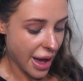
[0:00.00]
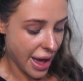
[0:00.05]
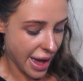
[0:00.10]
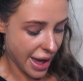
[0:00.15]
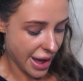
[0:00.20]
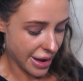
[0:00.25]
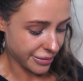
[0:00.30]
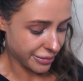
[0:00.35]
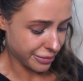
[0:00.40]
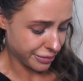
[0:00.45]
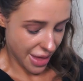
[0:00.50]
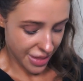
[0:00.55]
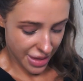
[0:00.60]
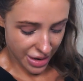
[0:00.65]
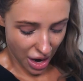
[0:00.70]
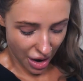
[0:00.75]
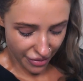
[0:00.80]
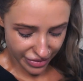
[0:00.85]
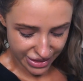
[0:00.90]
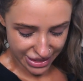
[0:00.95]
And then
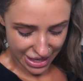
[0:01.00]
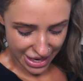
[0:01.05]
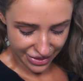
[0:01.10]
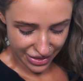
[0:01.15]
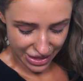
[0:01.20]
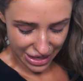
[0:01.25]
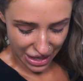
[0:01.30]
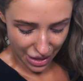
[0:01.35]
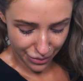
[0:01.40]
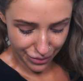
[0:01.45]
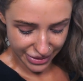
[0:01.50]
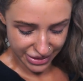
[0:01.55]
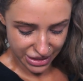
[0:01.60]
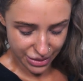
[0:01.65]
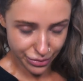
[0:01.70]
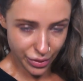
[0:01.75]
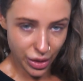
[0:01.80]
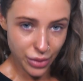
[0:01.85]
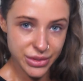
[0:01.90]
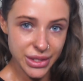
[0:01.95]
obviously the little bits
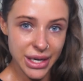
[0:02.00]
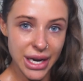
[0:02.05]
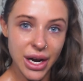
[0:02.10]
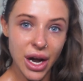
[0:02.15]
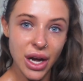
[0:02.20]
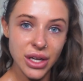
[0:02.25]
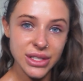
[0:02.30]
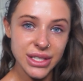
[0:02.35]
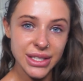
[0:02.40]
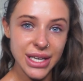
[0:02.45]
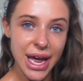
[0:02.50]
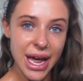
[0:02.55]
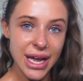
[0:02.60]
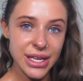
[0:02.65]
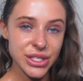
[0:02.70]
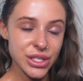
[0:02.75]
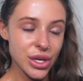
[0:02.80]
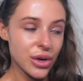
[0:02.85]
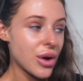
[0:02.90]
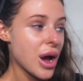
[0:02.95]
and bobs that I got
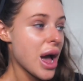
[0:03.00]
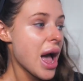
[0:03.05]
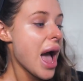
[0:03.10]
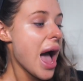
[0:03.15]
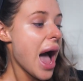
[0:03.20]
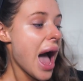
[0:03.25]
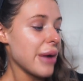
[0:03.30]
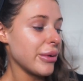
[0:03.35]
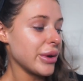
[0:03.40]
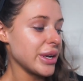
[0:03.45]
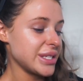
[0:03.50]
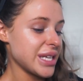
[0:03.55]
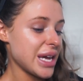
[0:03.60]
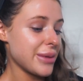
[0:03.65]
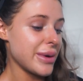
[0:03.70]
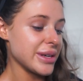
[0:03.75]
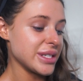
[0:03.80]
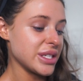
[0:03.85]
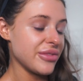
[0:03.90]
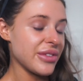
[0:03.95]
today. So I want to say a
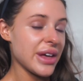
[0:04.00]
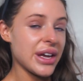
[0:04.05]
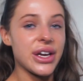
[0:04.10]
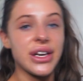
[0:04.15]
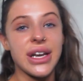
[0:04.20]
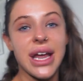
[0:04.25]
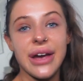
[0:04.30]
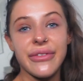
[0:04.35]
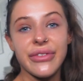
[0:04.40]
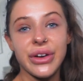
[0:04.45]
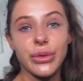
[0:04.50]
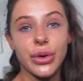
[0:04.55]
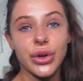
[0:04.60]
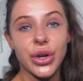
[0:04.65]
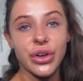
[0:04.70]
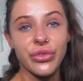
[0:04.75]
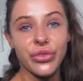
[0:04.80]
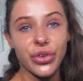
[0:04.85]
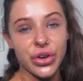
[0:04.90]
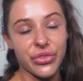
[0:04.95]
massive thank you to everyone
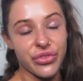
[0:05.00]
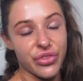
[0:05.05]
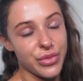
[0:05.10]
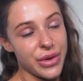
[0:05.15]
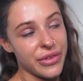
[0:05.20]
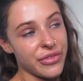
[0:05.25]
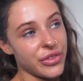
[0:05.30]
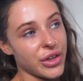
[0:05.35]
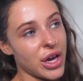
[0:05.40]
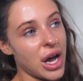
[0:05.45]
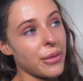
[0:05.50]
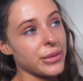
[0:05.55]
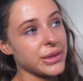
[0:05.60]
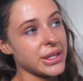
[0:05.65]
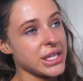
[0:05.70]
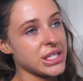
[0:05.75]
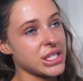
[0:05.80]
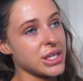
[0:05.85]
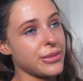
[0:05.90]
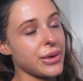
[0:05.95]
who voted for me for the
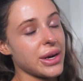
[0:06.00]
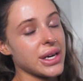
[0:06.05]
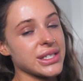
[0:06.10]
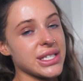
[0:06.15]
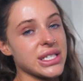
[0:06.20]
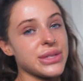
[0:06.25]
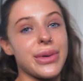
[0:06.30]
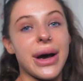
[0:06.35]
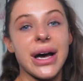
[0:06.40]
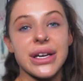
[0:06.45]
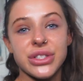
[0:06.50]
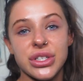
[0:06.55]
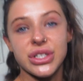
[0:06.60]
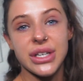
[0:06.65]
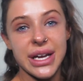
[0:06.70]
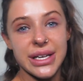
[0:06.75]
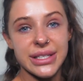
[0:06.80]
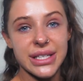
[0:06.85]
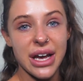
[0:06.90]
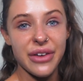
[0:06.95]
competition, because these past 2
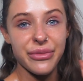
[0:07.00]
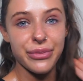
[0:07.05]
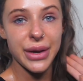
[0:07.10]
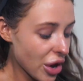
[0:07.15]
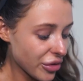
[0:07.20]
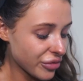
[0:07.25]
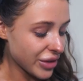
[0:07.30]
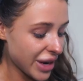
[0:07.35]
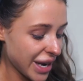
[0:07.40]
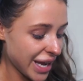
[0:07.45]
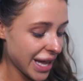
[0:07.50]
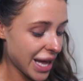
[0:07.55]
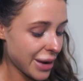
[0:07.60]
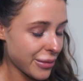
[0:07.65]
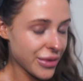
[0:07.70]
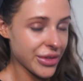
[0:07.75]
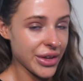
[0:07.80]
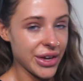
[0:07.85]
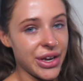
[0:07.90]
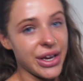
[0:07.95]
days have been unreal. And
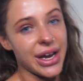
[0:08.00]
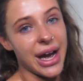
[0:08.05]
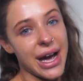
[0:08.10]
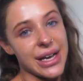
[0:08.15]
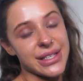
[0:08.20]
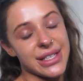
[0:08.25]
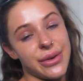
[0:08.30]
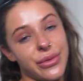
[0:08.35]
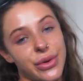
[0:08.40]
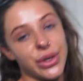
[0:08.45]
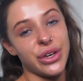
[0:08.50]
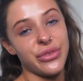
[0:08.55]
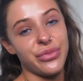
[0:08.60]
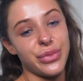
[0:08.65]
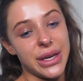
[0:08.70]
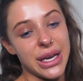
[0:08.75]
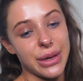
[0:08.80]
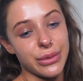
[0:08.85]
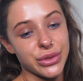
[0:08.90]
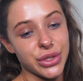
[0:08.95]
without you guys, I wouldn't have
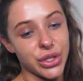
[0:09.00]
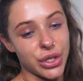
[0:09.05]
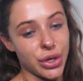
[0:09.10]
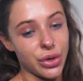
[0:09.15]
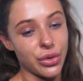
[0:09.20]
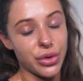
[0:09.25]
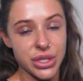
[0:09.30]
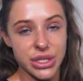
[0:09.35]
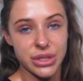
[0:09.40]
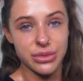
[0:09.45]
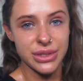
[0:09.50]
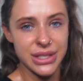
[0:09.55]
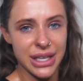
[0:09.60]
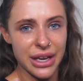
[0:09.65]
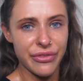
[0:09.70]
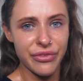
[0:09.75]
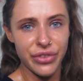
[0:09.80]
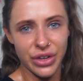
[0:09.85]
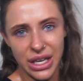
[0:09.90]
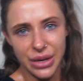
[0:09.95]
been able to go because it was like
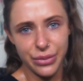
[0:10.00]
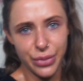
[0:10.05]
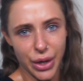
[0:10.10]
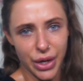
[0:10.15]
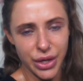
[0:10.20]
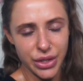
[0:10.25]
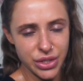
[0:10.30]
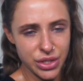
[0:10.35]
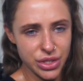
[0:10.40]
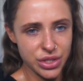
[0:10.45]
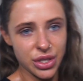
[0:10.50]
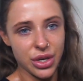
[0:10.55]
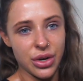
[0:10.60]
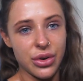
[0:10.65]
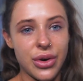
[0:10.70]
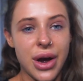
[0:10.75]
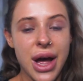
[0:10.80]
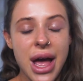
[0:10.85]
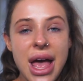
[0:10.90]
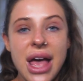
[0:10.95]
fully booked.
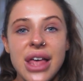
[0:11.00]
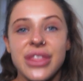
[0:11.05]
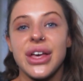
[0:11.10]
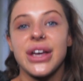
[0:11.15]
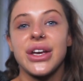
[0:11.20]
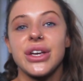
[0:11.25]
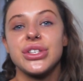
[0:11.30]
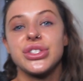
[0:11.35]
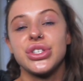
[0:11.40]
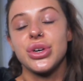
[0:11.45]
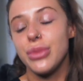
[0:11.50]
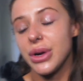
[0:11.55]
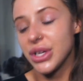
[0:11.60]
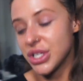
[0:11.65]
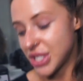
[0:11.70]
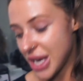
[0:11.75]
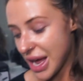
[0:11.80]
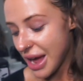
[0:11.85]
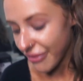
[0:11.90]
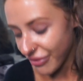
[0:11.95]
So thank you so
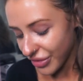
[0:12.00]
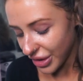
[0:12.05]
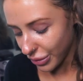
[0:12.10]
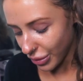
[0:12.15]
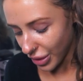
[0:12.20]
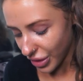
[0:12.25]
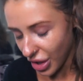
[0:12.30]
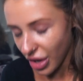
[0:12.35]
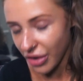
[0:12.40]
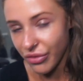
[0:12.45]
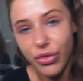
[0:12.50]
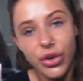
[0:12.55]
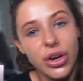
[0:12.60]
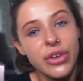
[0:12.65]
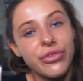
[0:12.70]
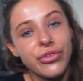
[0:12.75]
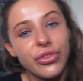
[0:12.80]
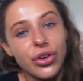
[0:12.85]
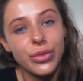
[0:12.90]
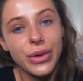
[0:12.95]
much to everyone who
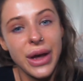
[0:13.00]
voted for